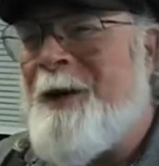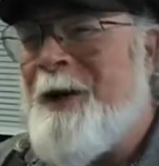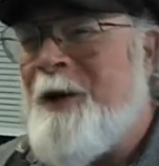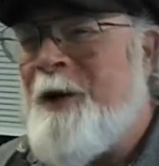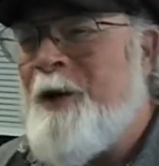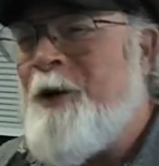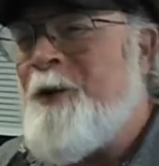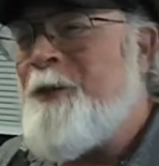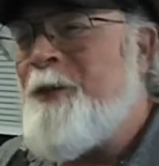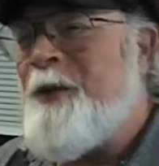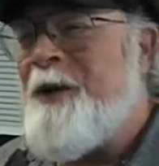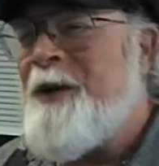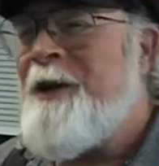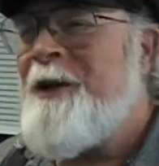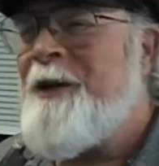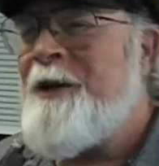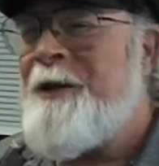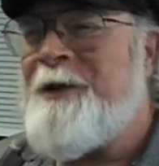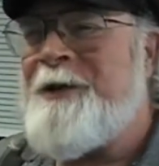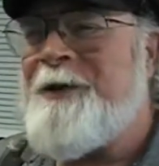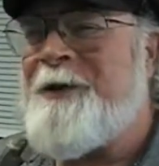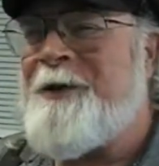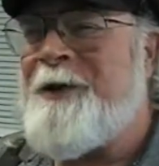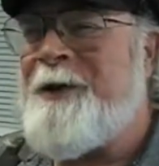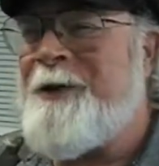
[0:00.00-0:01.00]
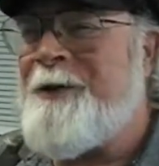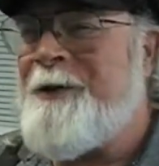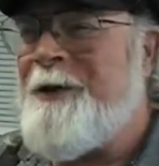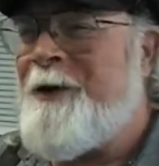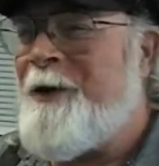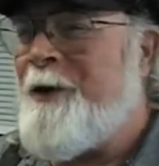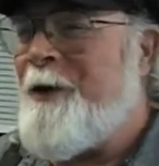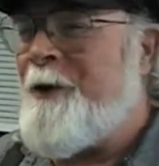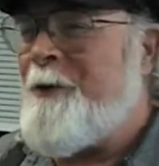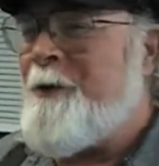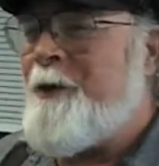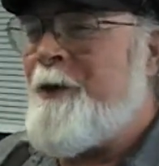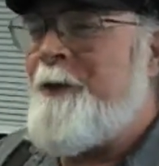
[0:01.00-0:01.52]
my own peers, you
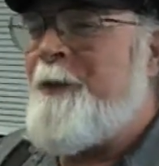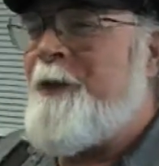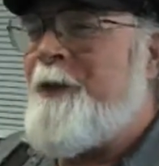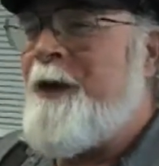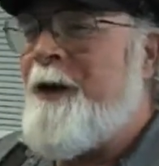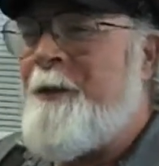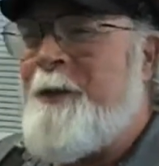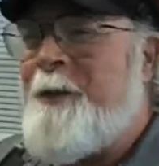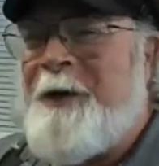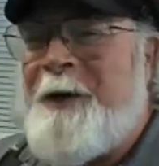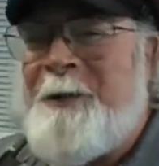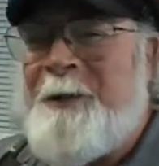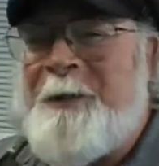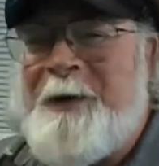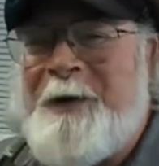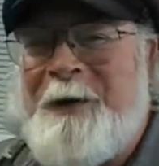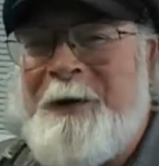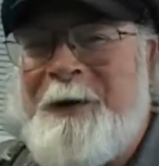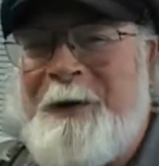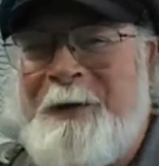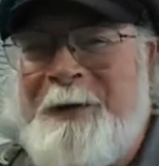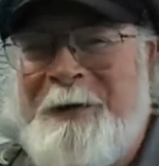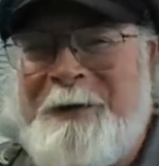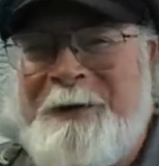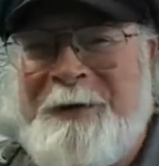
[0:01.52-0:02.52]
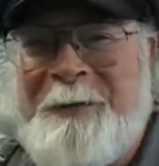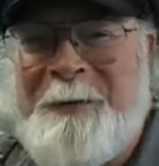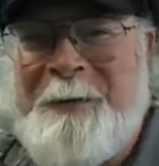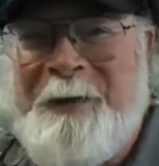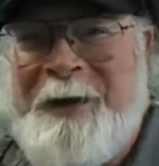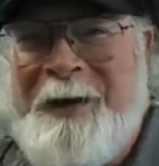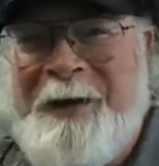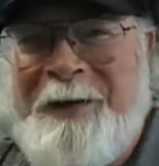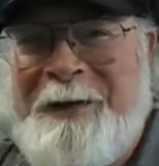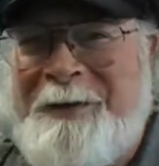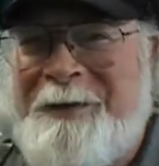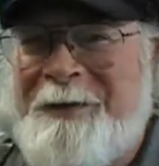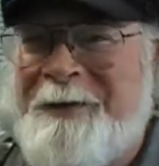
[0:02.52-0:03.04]
know, had put me up on a pillar as the
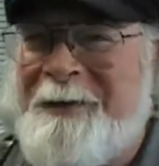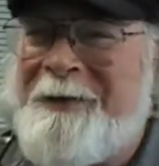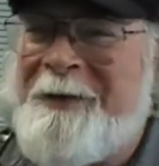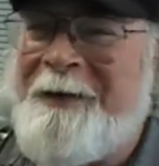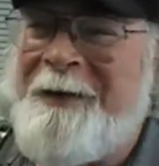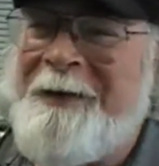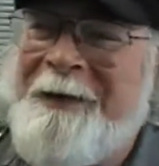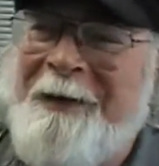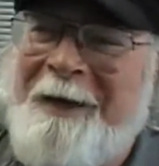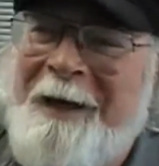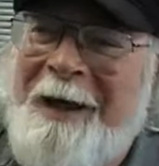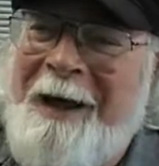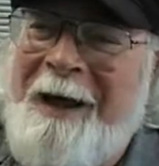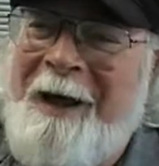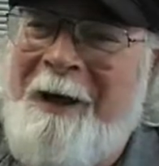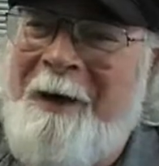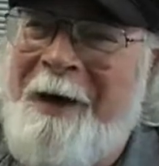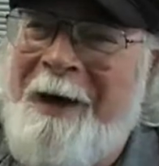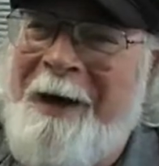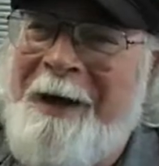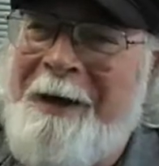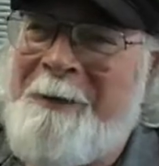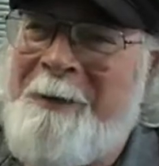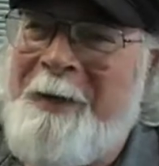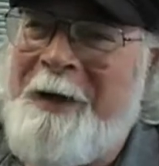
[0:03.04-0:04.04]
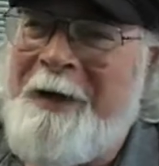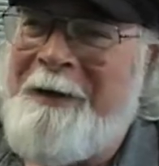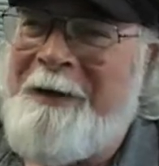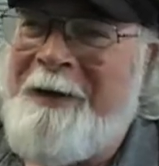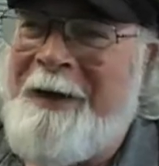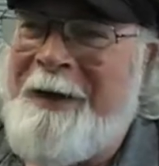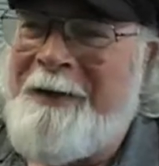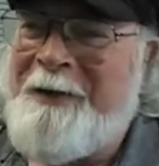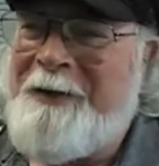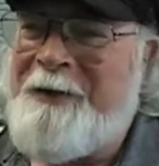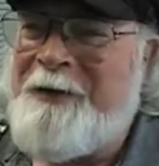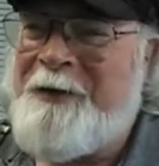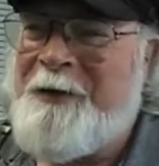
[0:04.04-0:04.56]
best, and how I had made
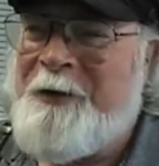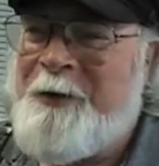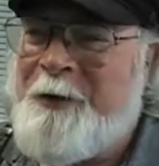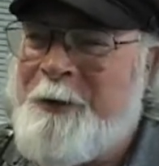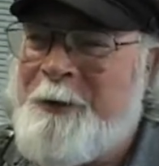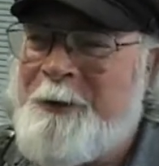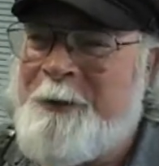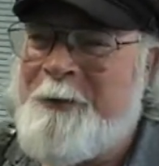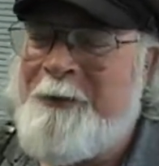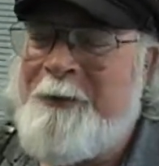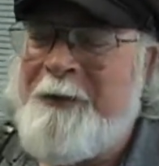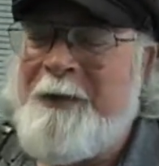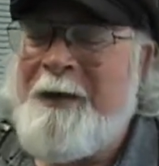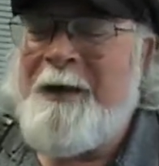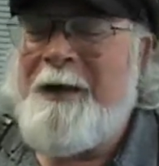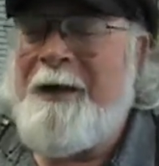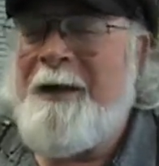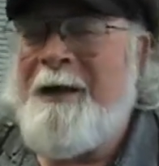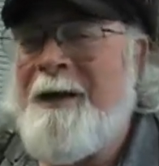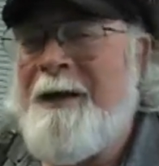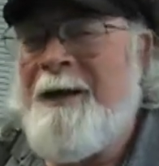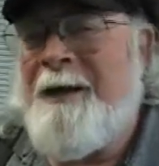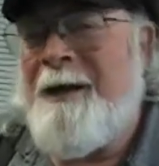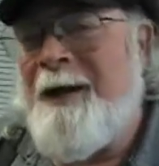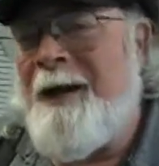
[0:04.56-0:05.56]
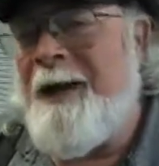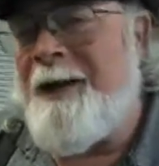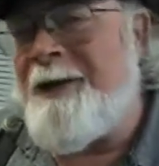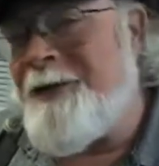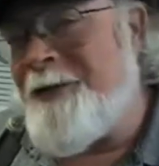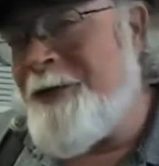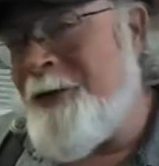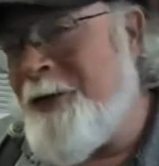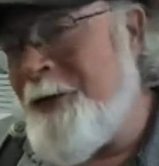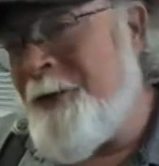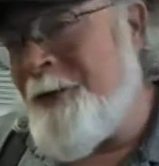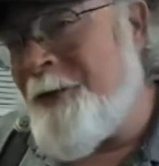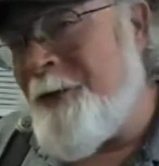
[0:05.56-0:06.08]
that suit, and
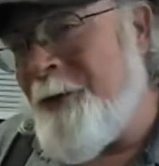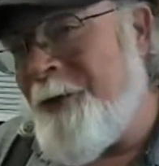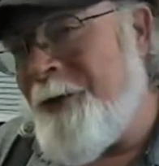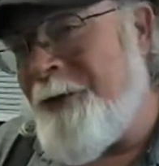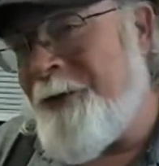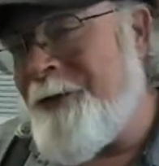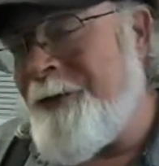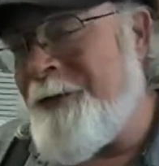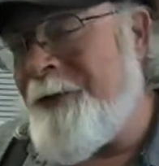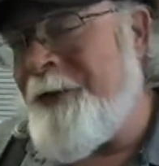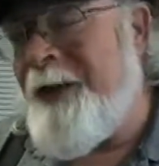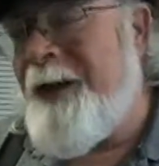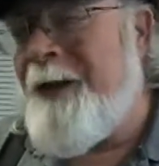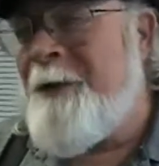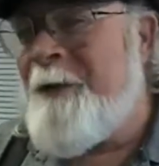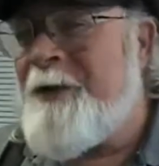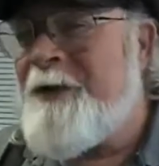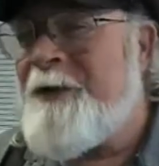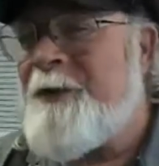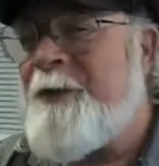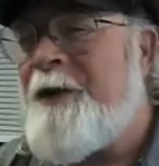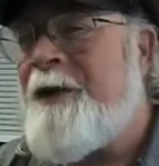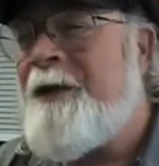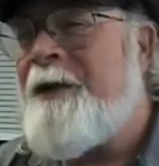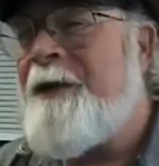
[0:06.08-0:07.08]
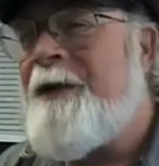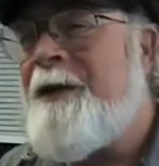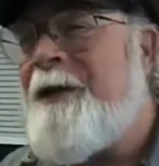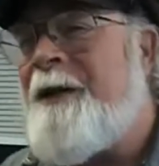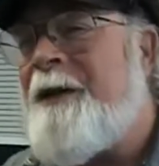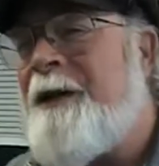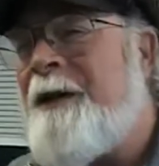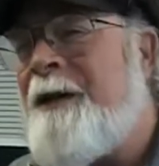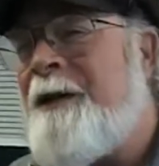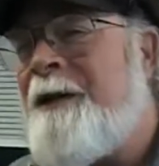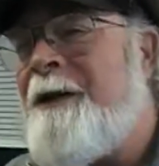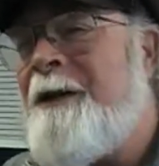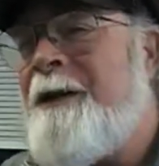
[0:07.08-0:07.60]
so forth." So that was one of
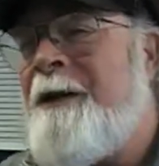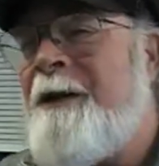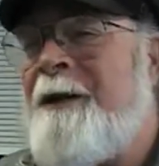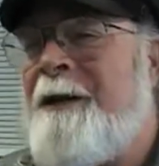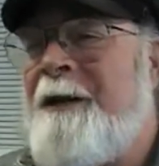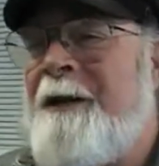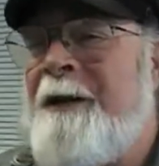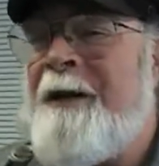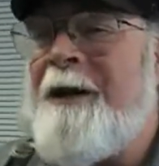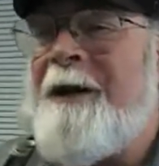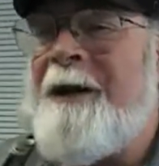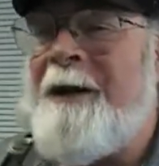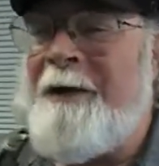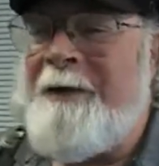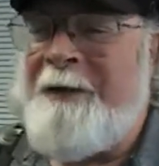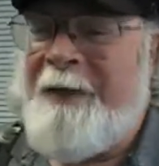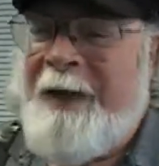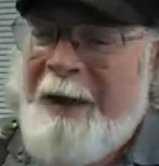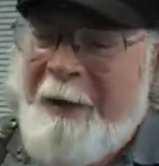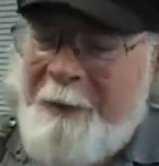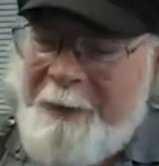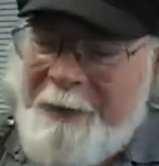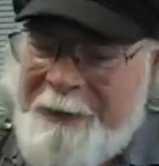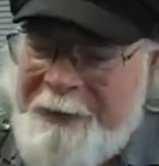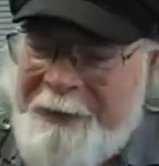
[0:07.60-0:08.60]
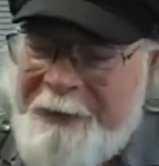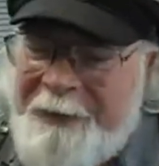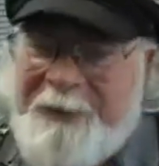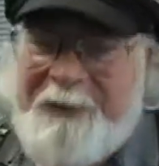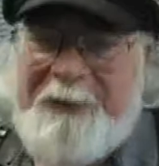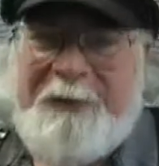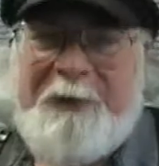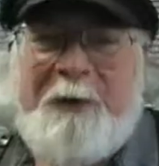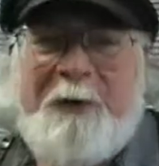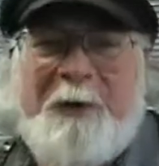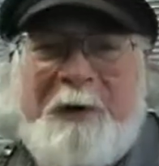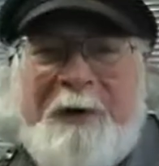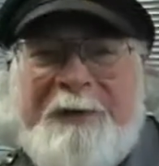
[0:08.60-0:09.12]
the that was the
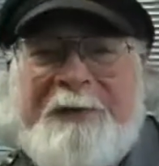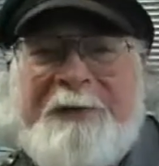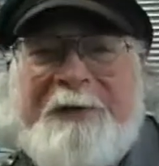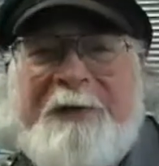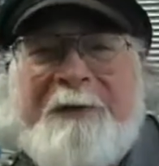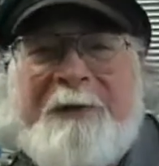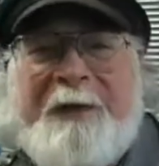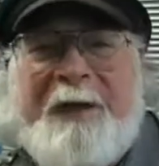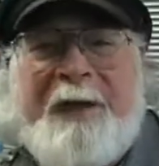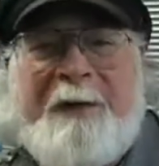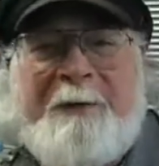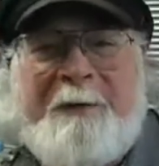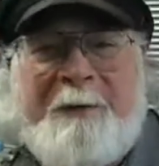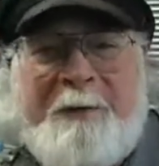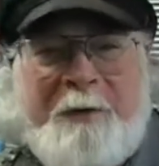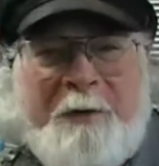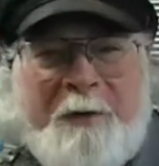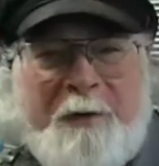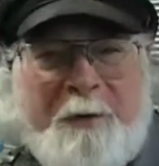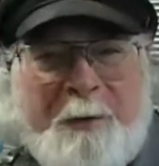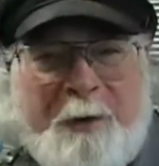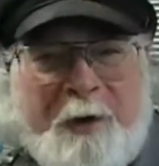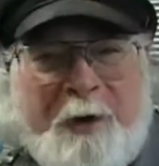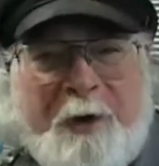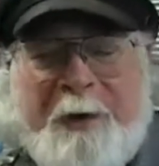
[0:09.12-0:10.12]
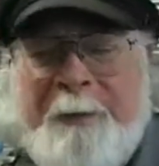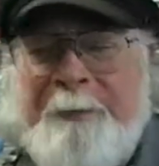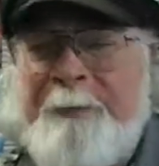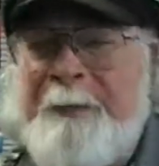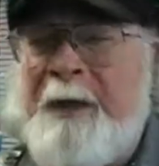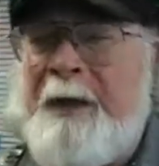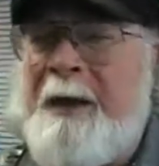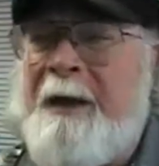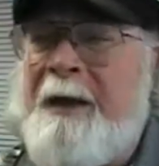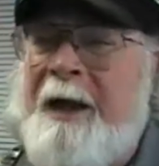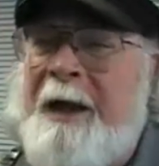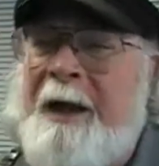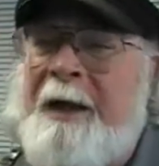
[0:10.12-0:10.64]
source of that rumor.
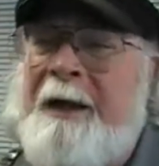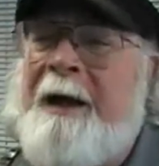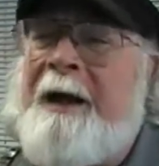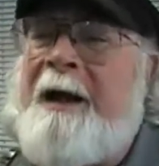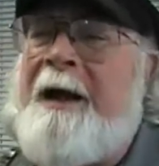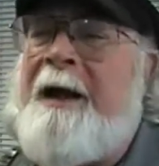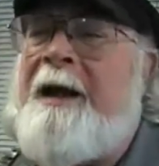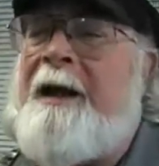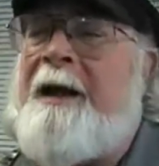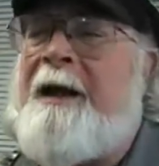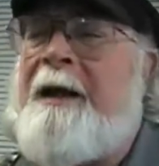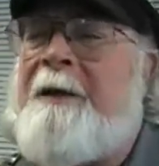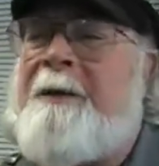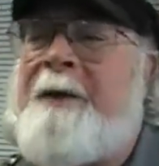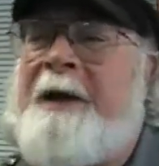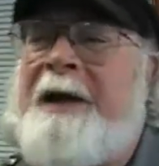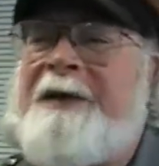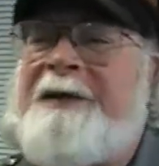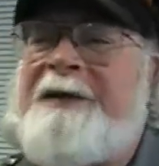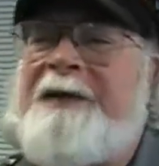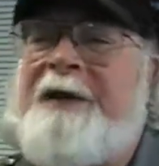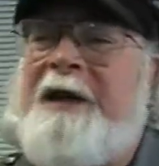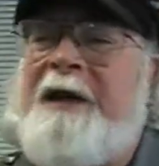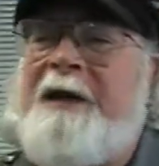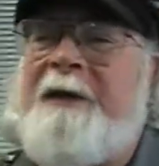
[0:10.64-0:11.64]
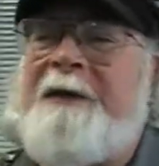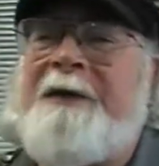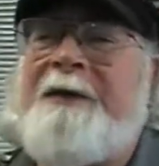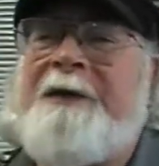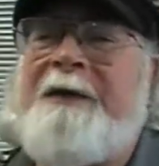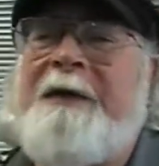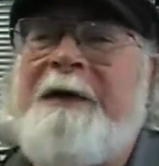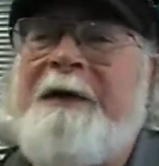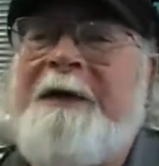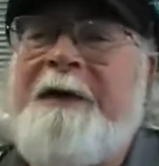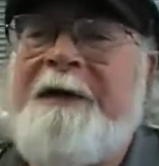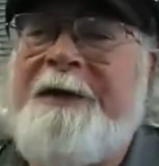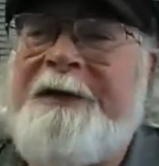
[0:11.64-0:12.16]
And I myself
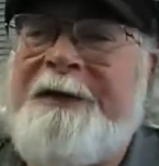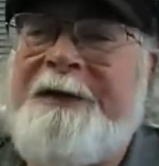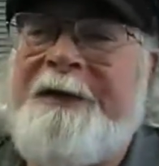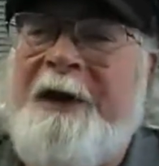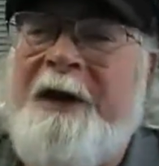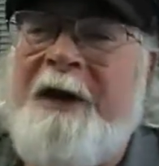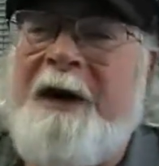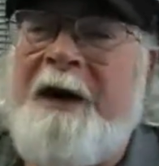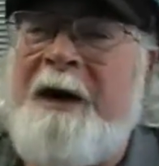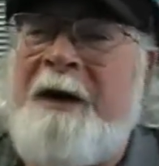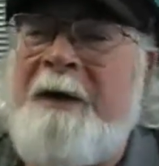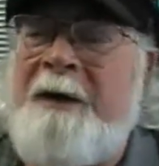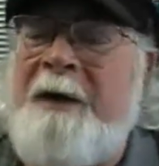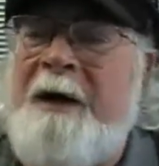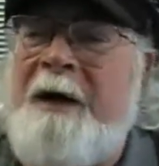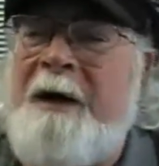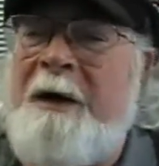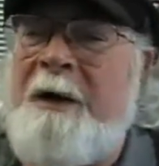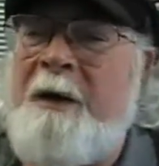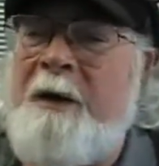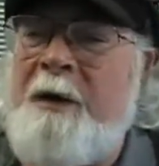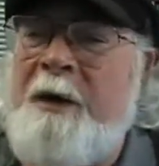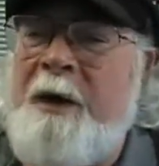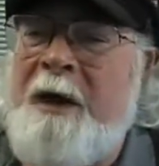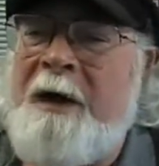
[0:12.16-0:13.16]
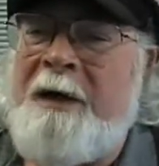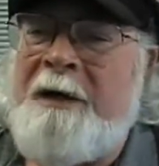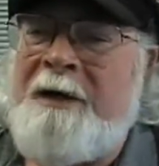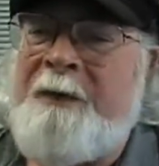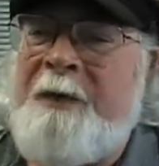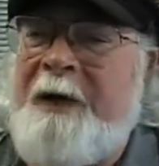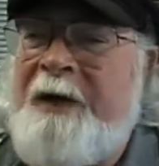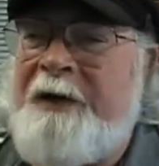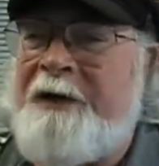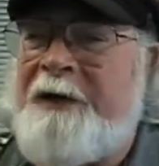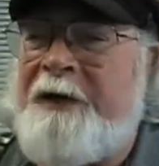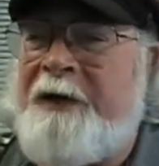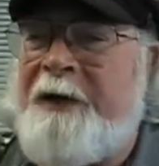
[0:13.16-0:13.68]
saw a
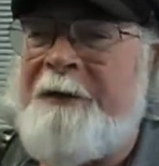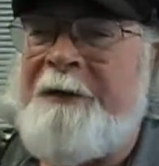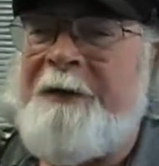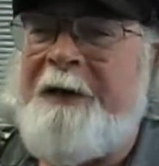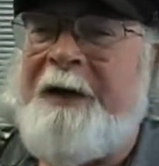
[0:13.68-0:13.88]
special